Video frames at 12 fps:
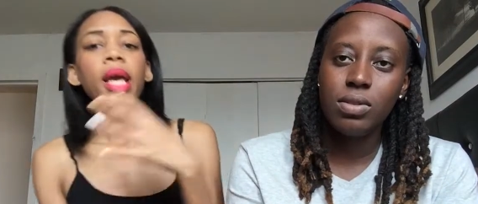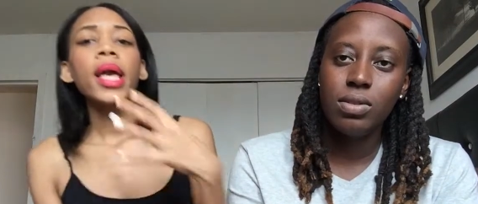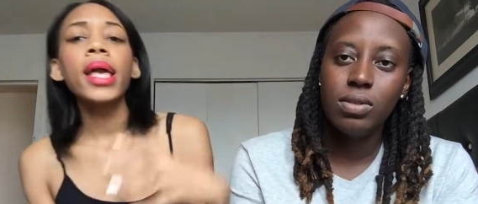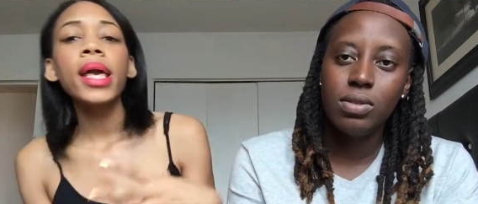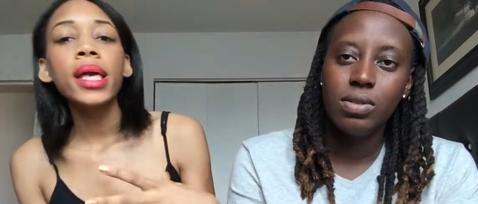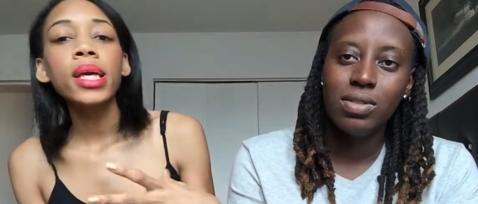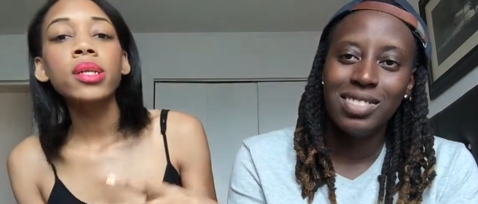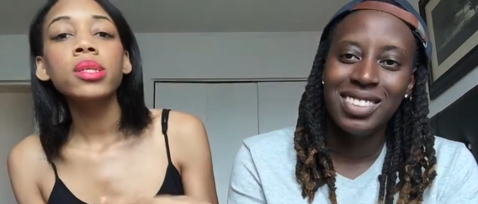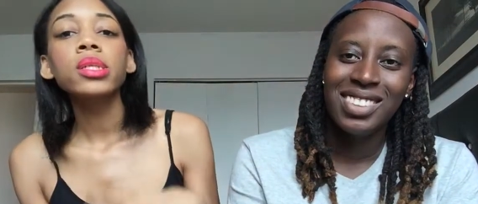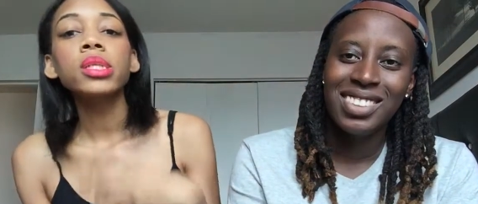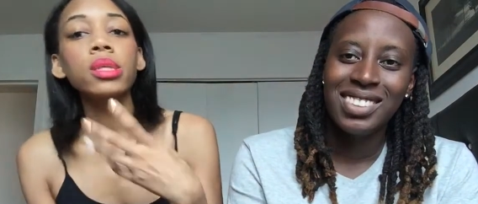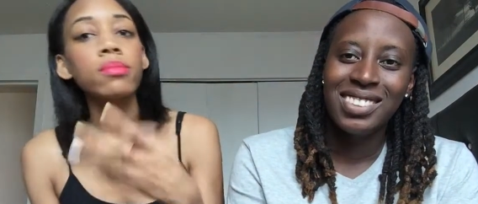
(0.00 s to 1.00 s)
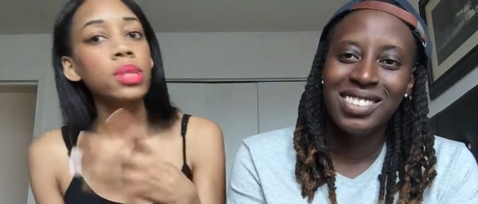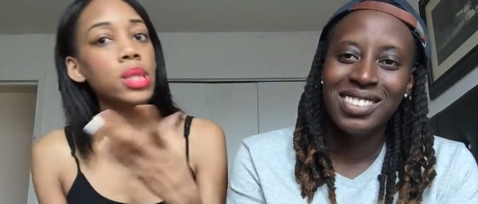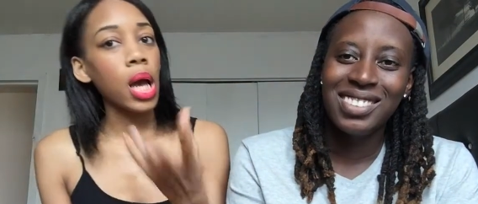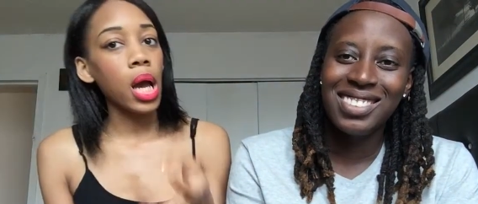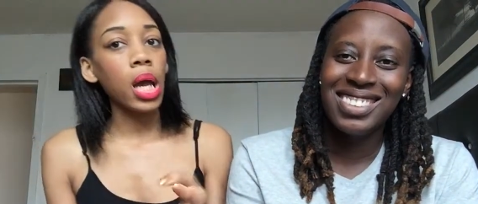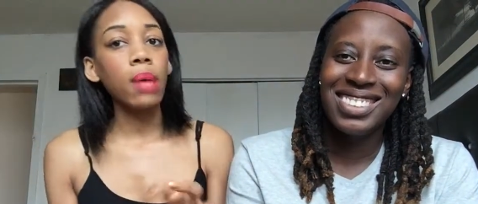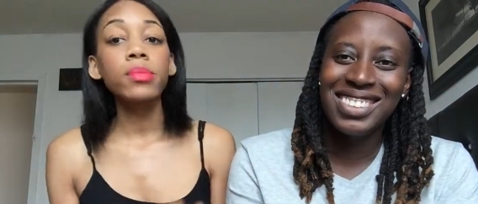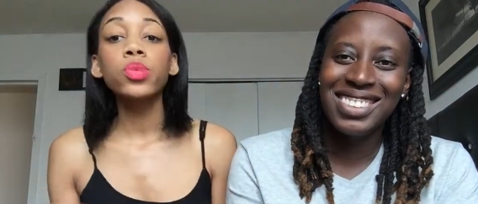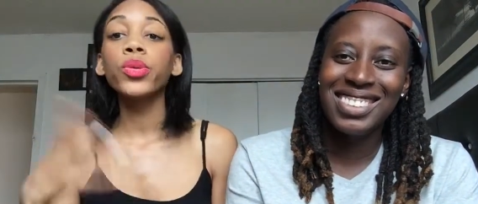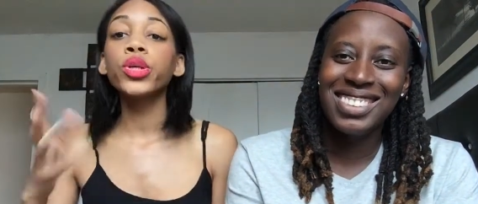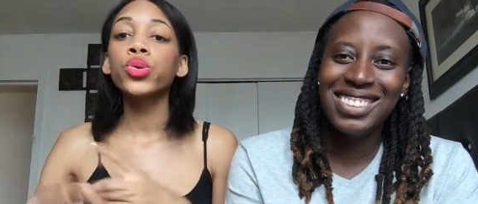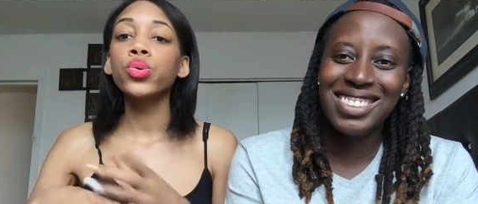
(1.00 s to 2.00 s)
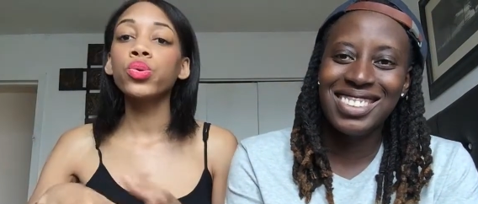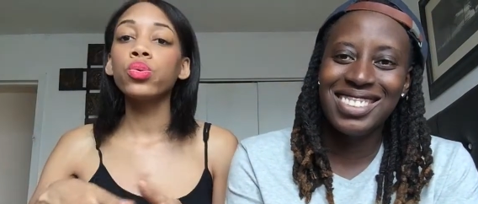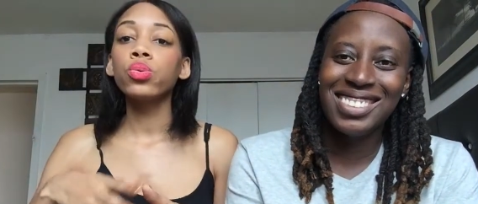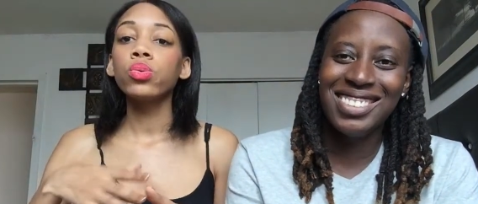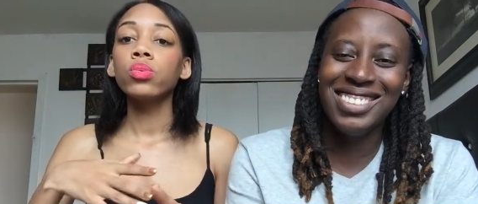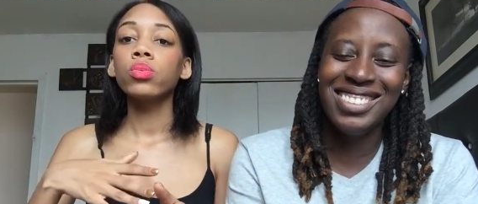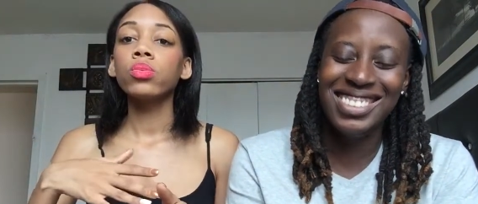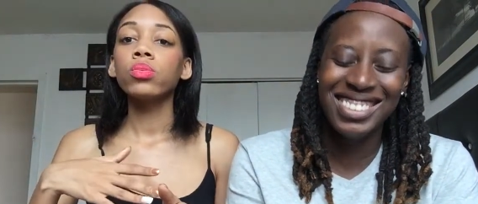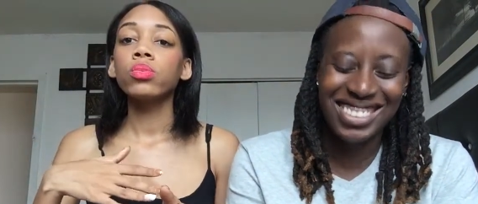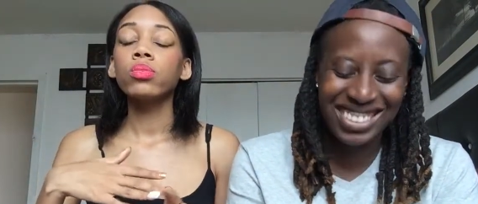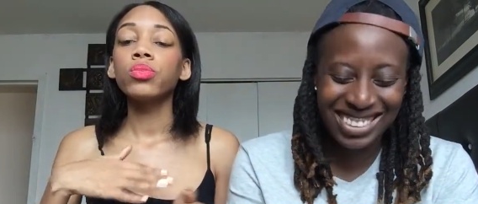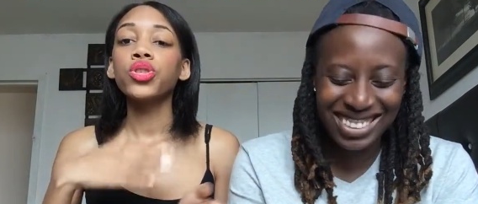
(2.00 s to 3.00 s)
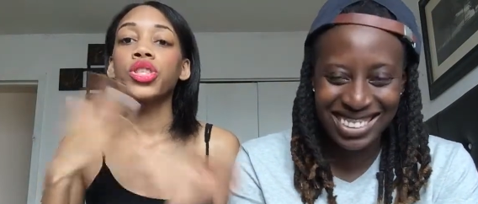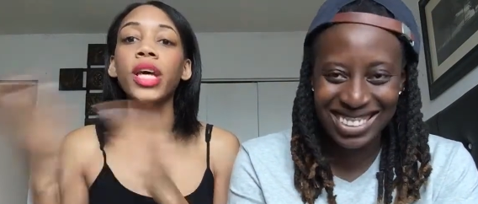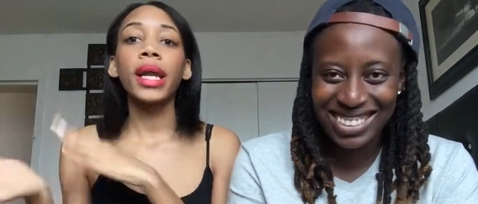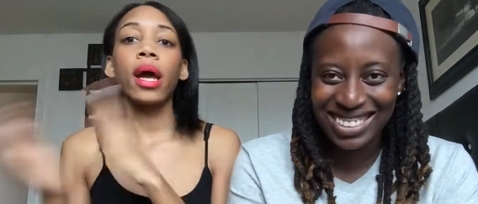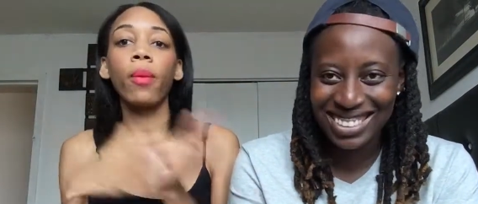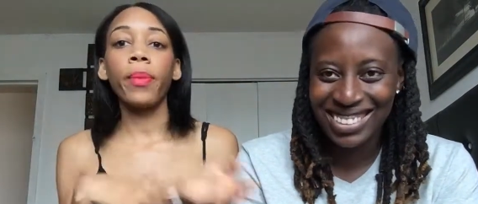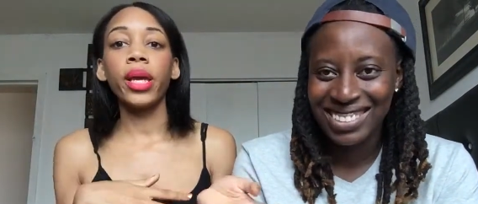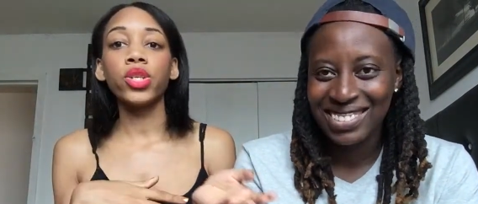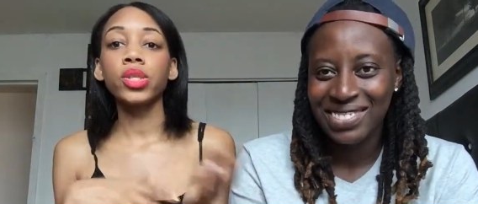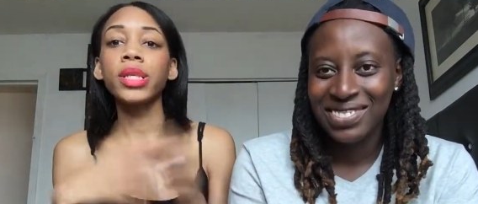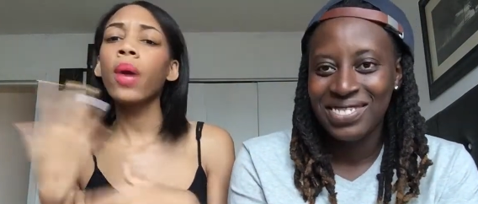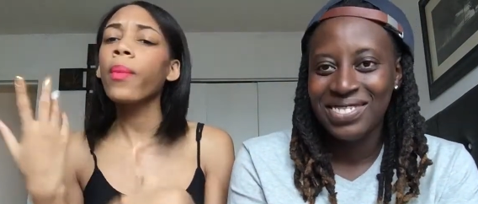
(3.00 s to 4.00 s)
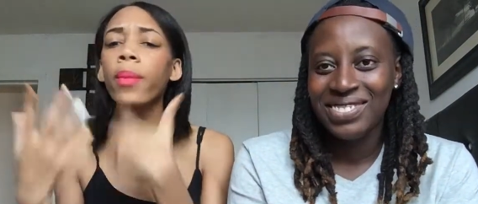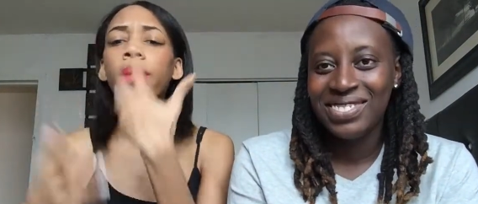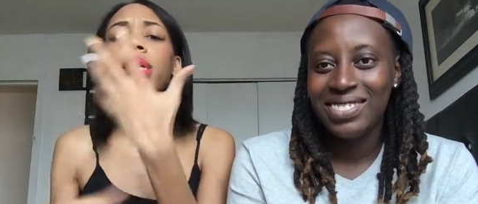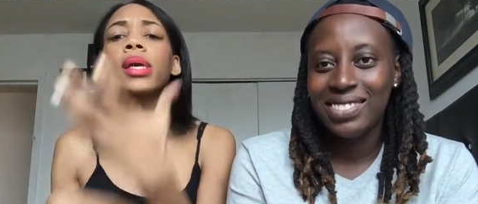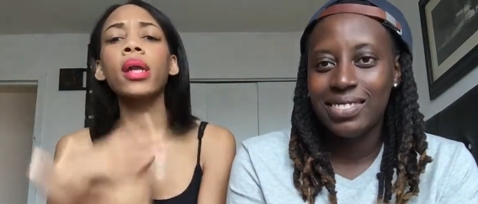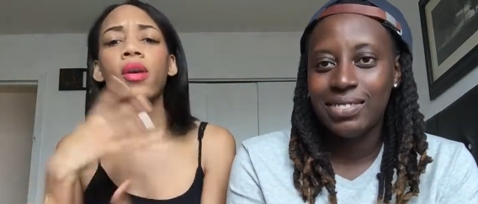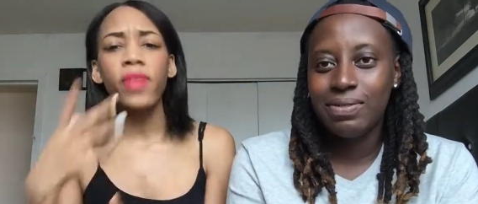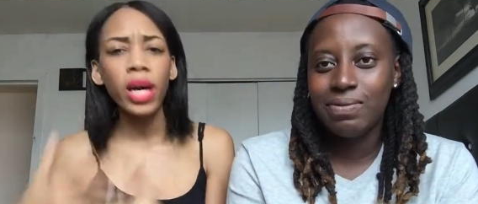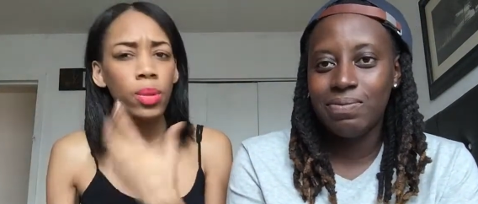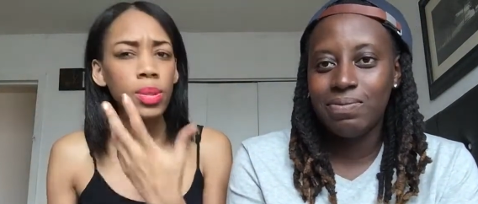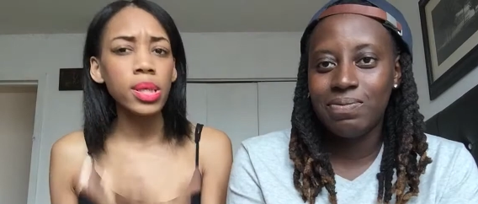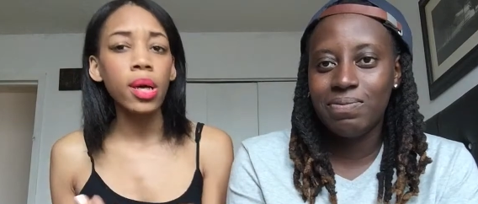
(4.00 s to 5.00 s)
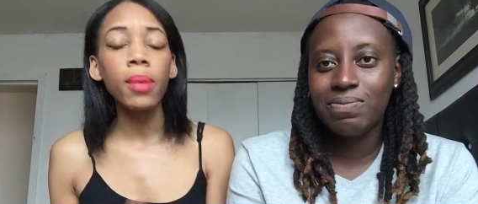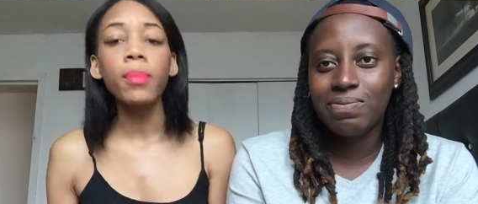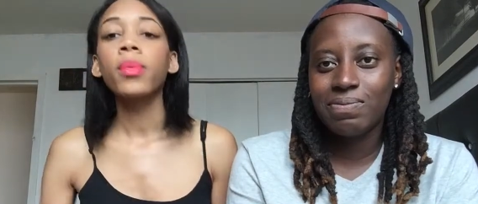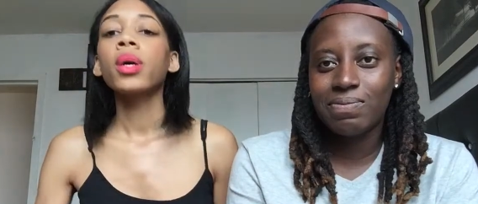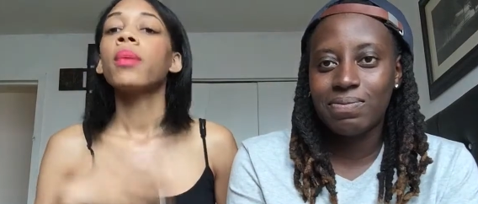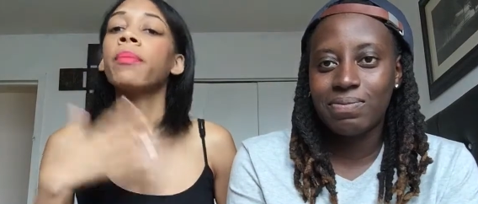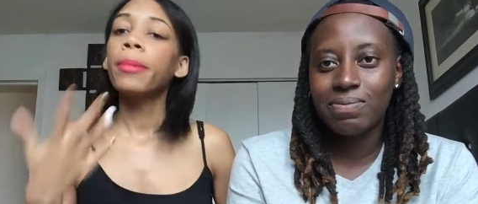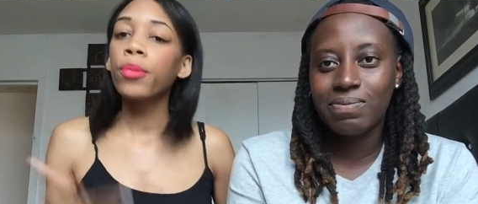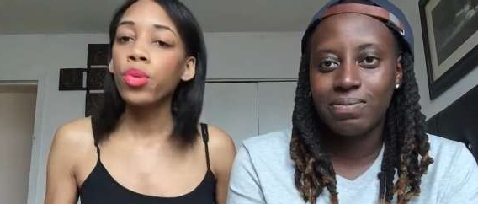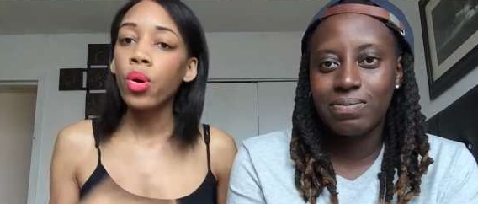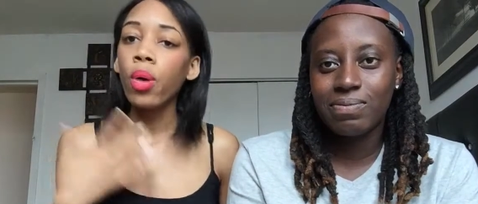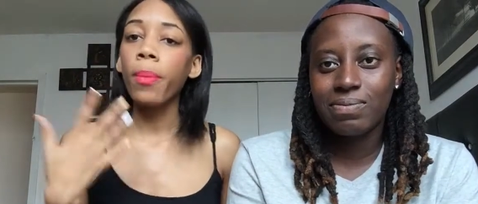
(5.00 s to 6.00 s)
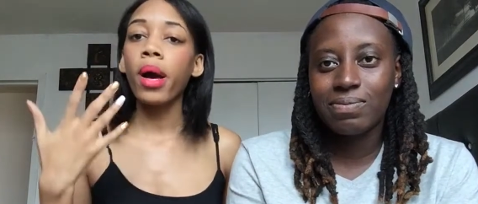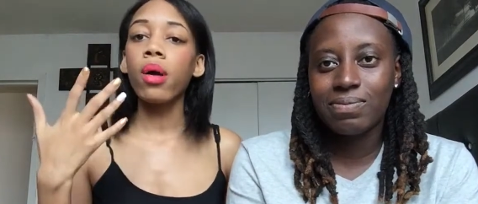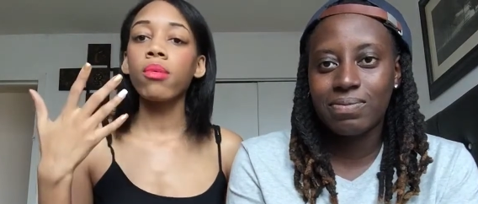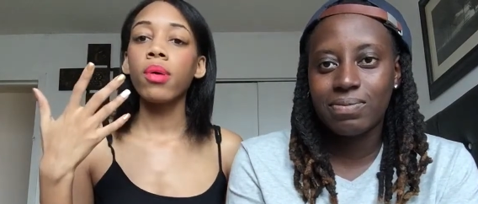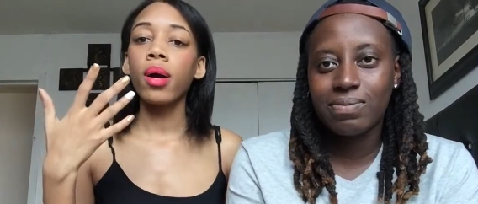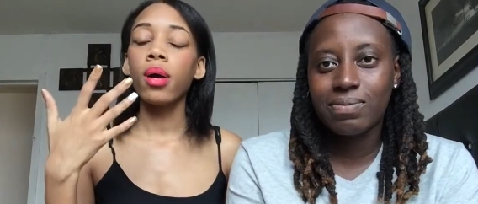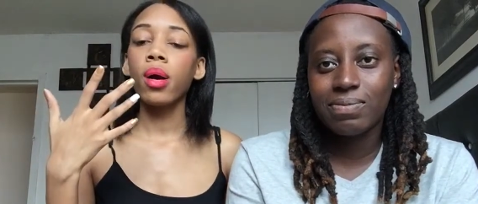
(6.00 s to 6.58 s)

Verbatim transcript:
Speaker 1: And sometimes we do shout out pages. That way we can get our followers up. People know about